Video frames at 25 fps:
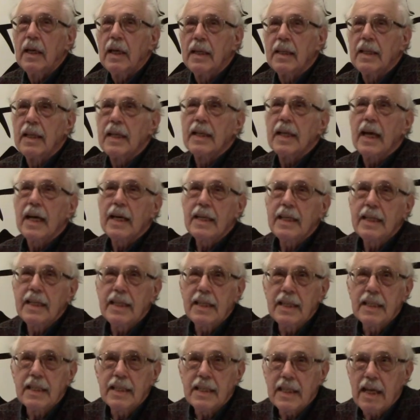In the
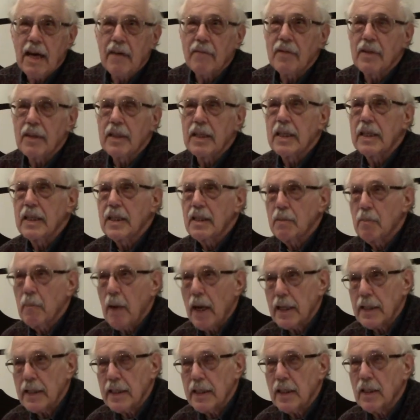1970s,
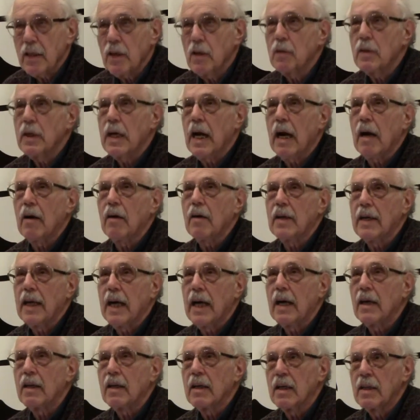Mexico carried
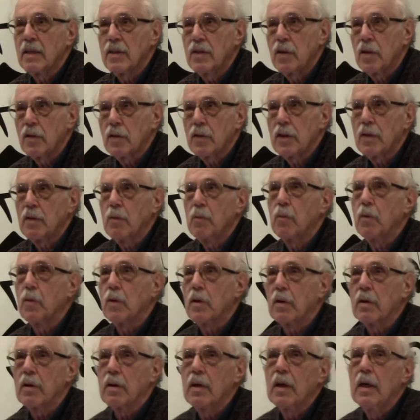out a dirty
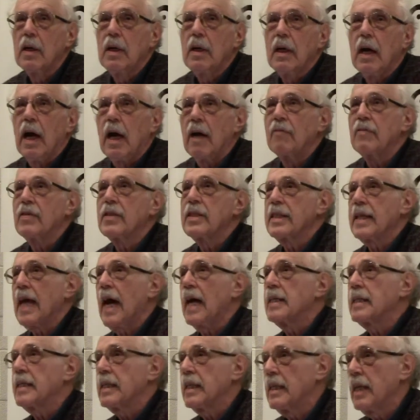war of
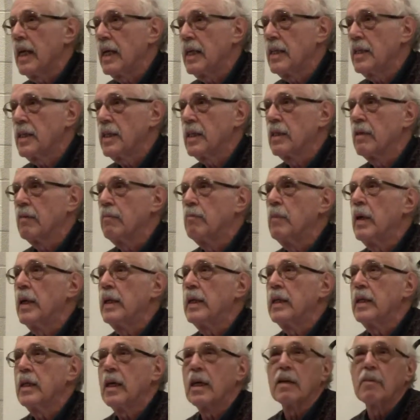assassination of
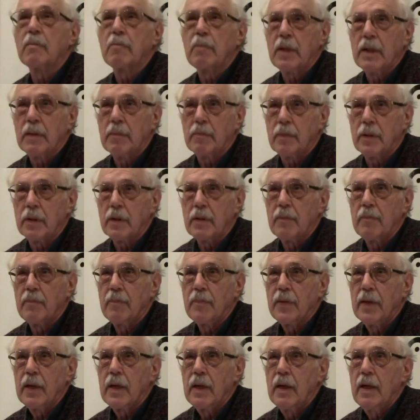many young people,
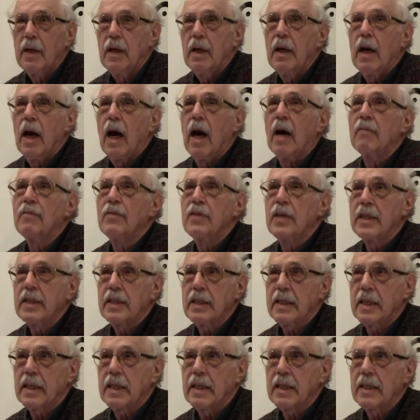of
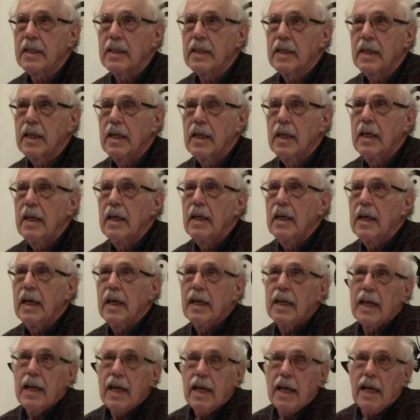dissidents.
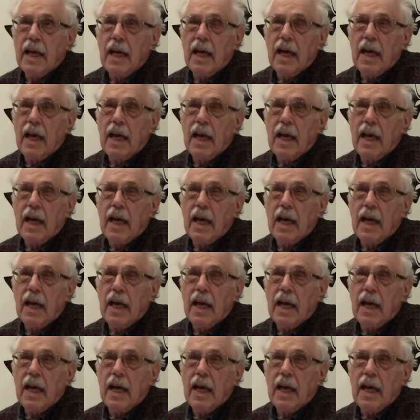Maybe